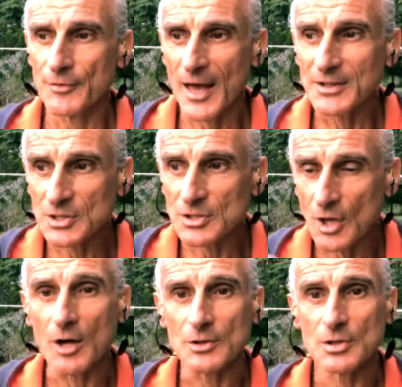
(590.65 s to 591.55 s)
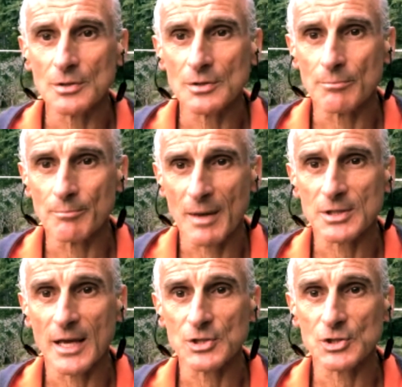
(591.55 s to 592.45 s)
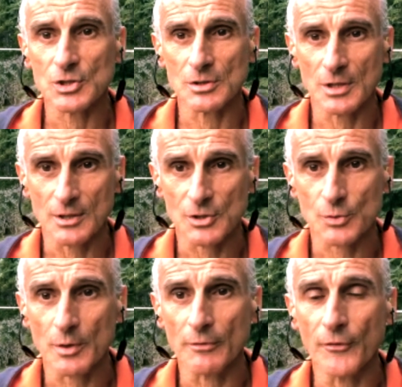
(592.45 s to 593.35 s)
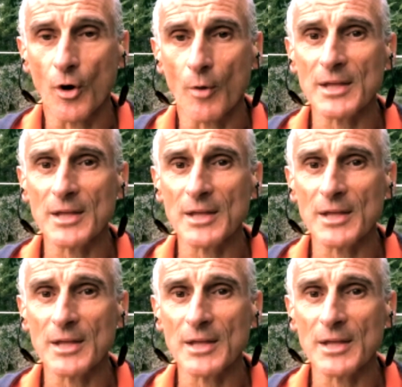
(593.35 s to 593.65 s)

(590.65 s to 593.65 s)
That's not meditation in its real form.